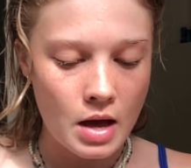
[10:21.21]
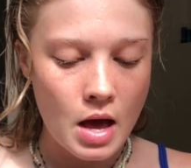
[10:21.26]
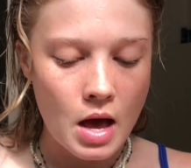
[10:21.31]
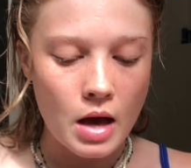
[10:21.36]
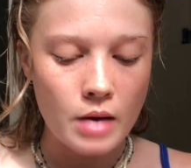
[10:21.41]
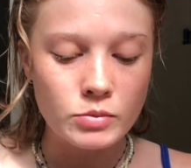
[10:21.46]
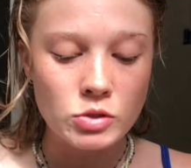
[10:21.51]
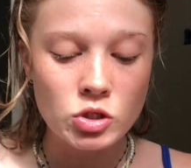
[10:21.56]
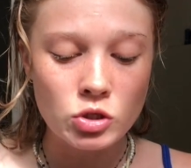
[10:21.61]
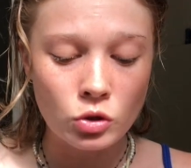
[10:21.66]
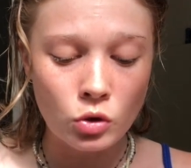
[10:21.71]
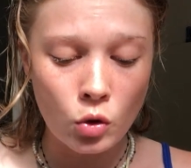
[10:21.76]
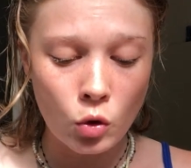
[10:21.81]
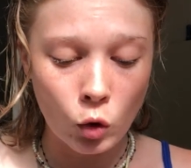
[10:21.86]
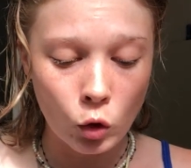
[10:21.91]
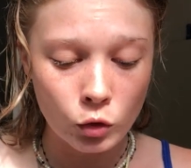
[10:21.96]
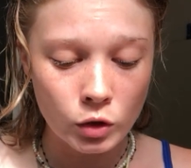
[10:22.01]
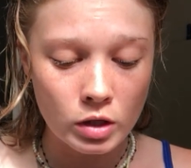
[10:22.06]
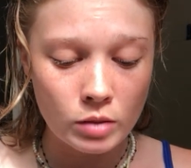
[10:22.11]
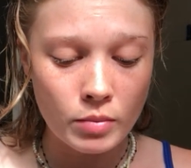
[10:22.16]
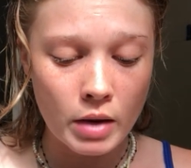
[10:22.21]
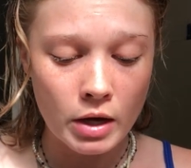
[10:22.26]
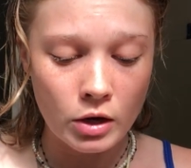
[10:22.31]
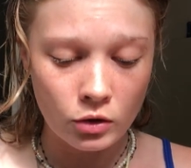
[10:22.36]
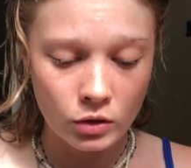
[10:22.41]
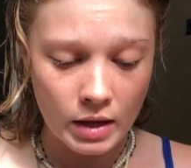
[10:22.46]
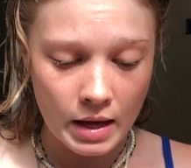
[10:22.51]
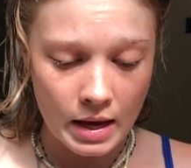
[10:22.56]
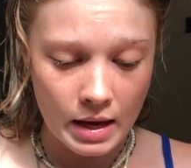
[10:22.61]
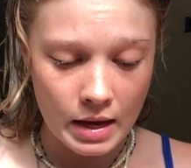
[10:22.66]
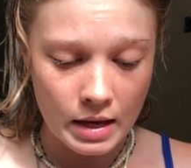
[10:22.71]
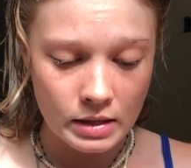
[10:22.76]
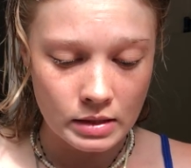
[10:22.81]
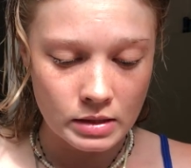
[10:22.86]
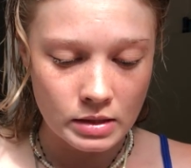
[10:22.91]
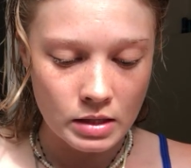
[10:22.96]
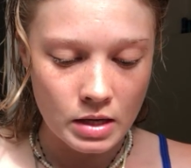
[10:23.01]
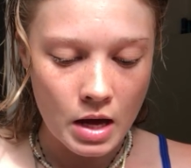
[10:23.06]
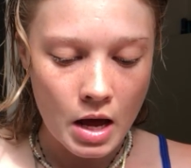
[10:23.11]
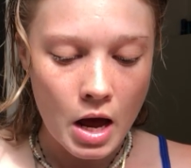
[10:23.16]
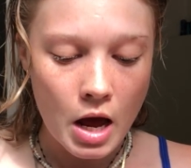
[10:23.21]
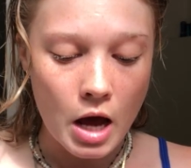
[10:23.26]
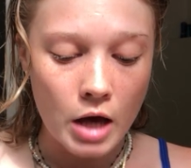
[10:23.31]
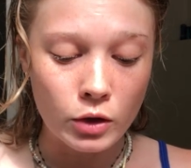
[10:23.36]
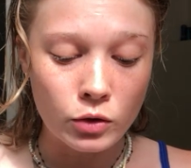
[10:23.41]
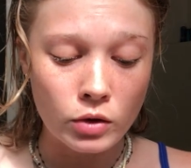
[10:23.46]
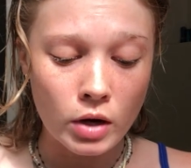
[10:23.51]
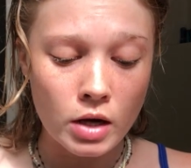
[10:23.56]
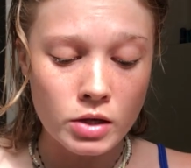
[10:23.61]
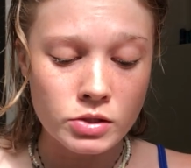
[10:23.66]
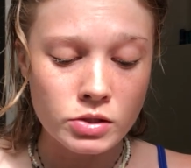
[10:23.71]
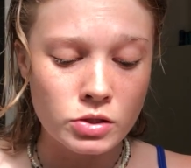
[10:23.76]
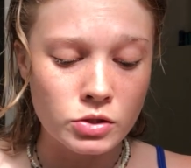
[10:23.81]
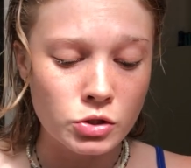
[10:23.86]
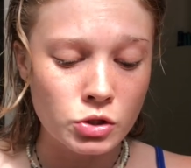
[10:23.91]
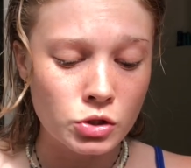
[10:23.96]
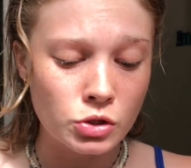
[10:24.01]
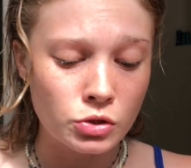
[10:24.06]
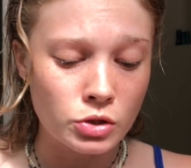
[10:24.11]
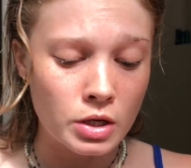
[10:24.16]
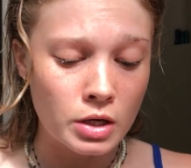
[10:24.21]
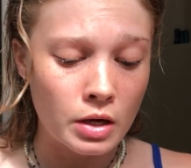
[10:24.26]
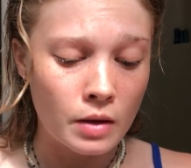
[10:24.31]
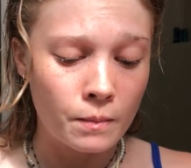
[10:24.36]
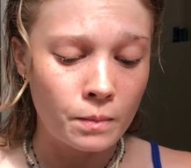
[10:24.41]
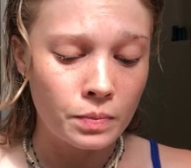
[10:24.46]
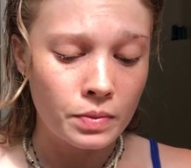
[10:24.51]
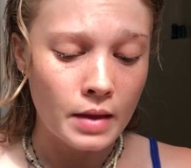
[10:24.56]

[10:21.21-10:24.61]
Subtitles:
I'm still holding my own hand. I cross the street.